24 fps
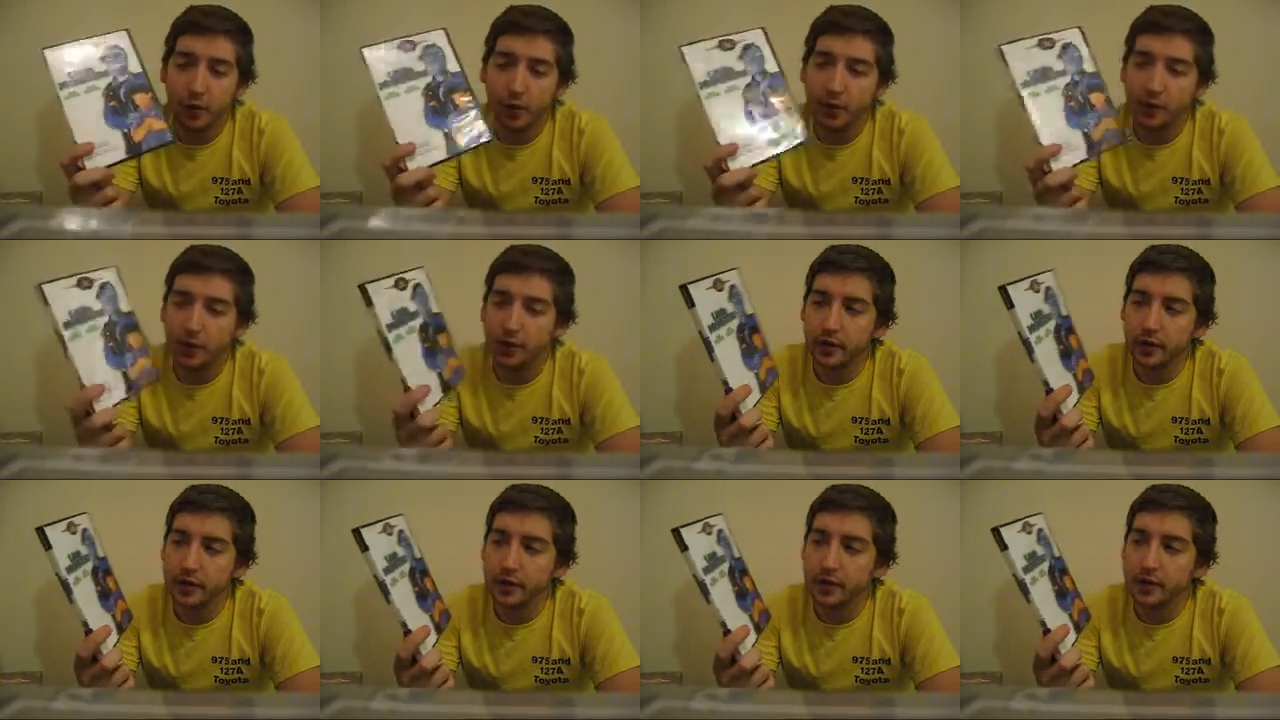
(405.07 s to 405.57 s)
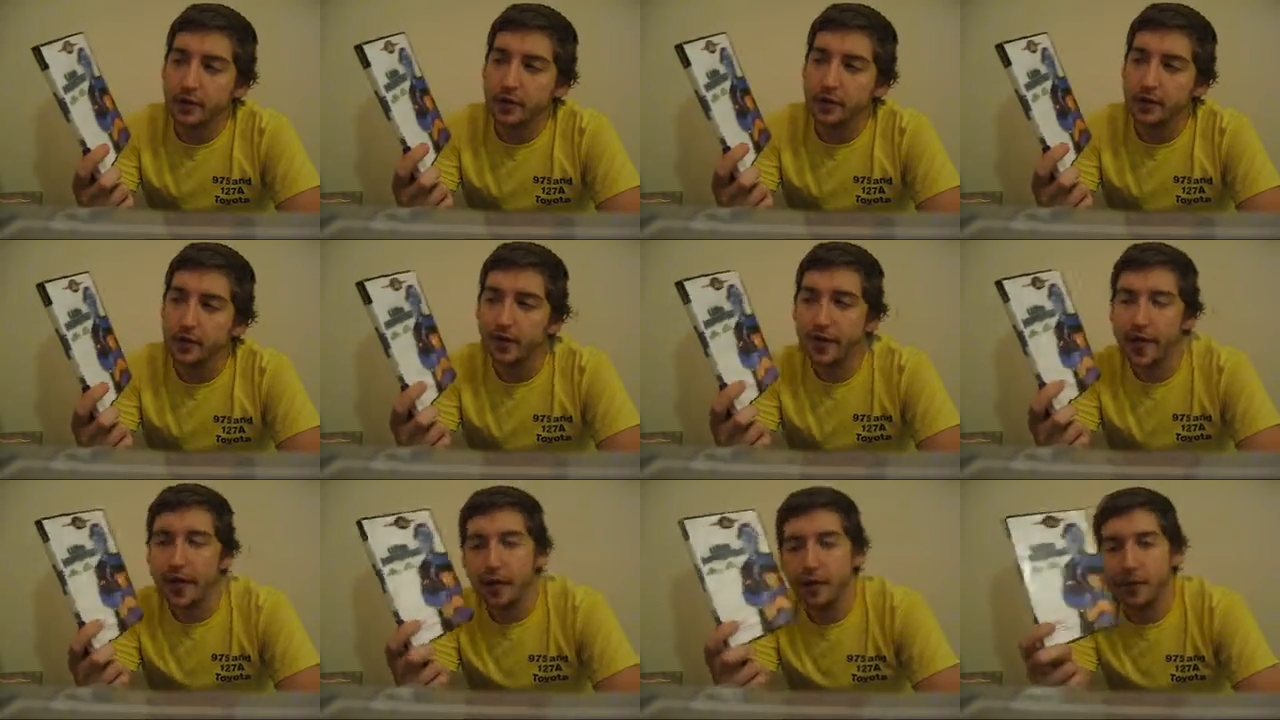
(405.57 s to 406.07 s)
Wonder Years
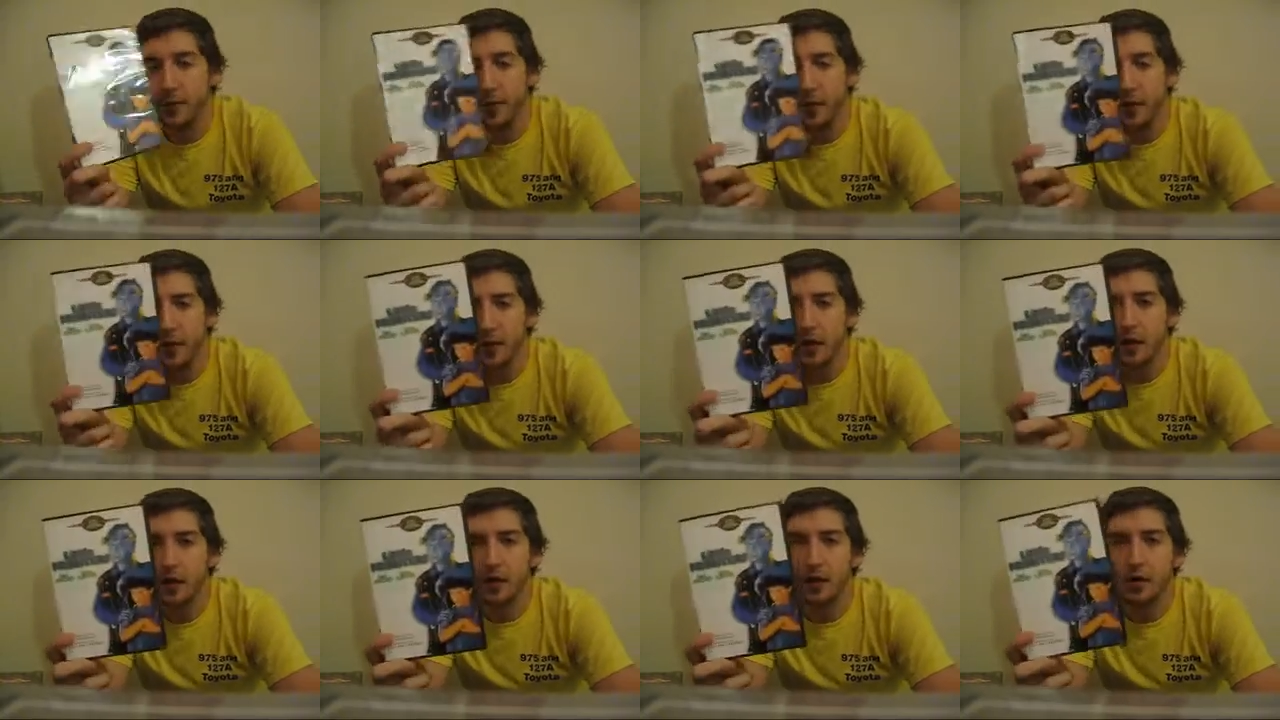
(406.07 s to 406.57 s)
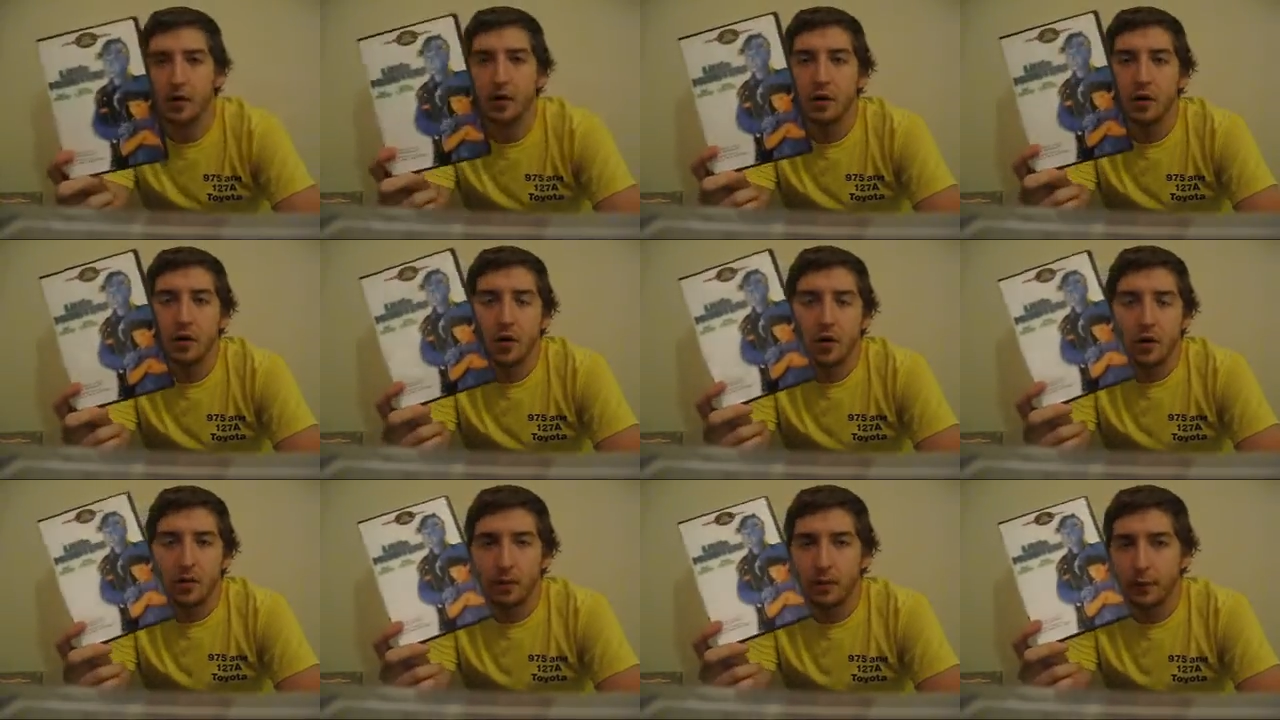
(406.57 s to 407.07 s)
and Howie Mandel
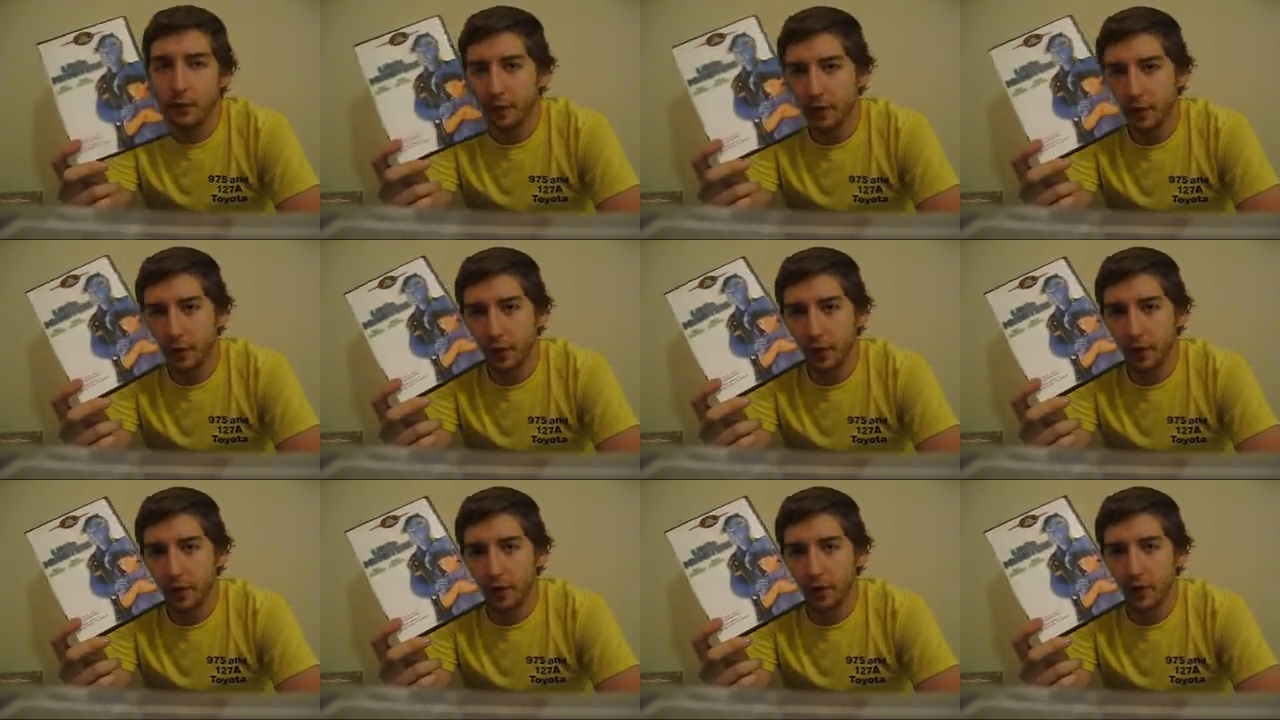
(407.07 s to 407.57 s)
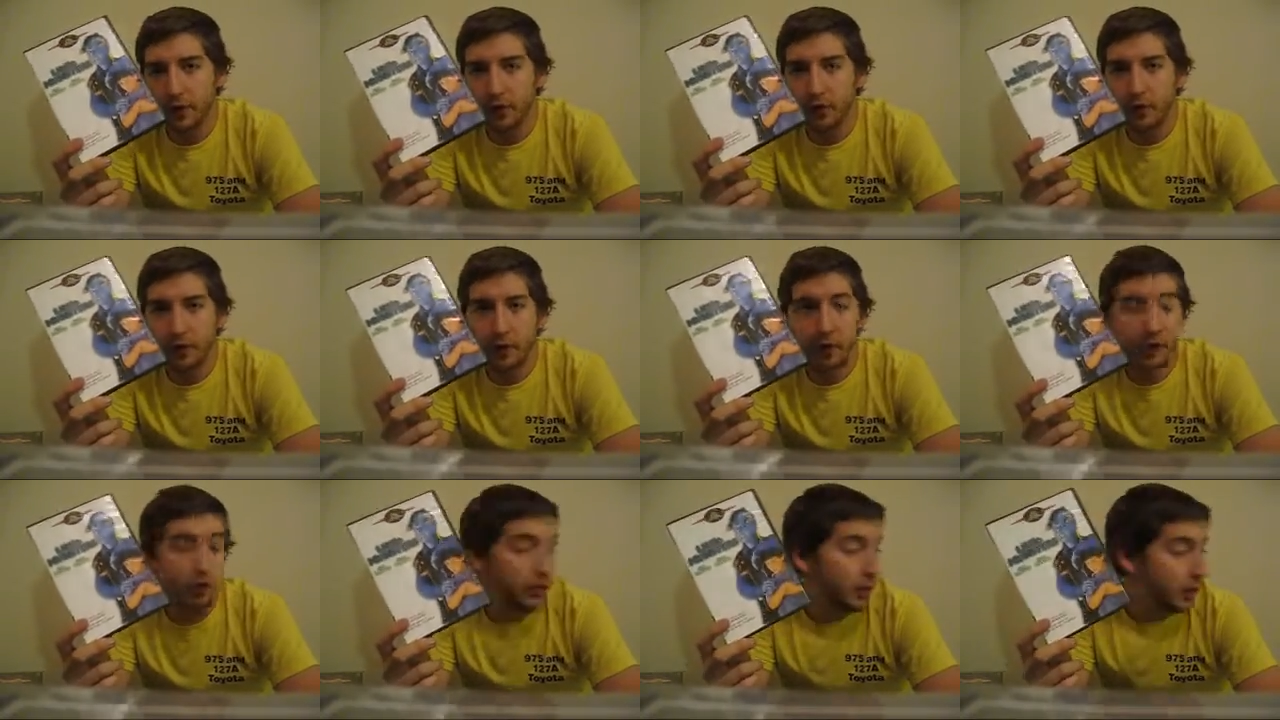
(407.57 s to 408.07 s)
before Deal
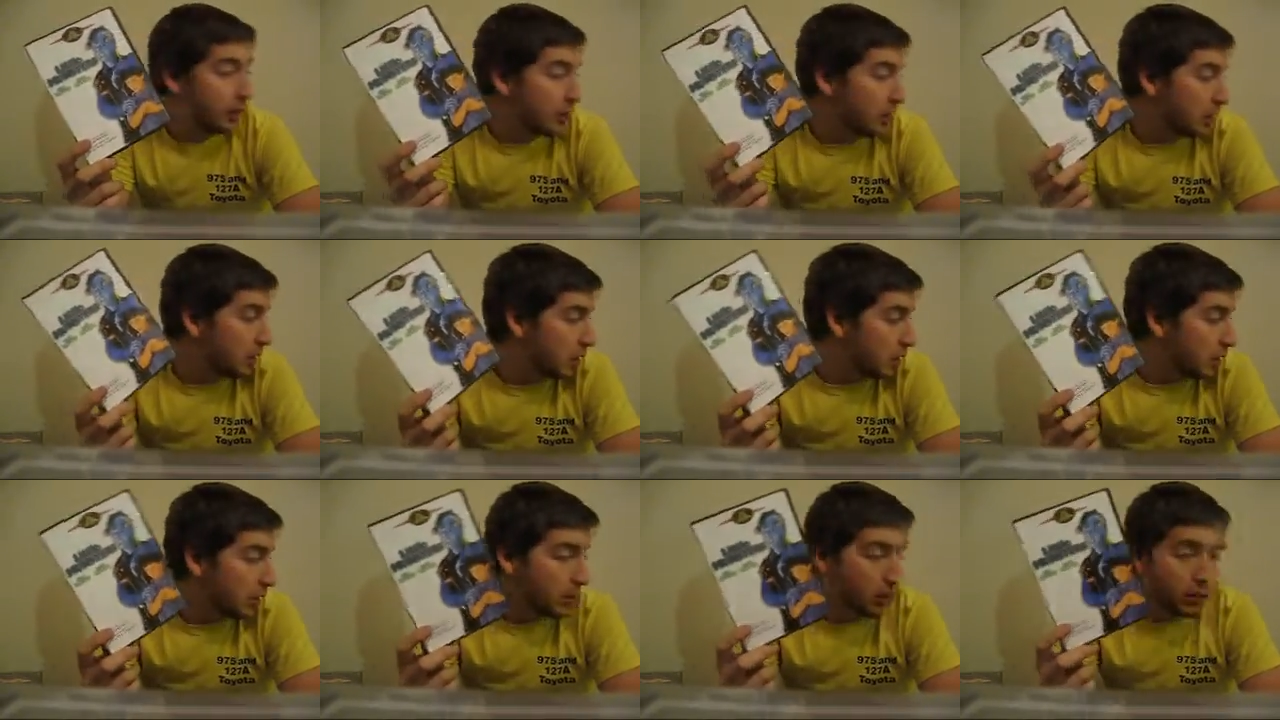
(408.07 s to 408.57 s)
or No Deal,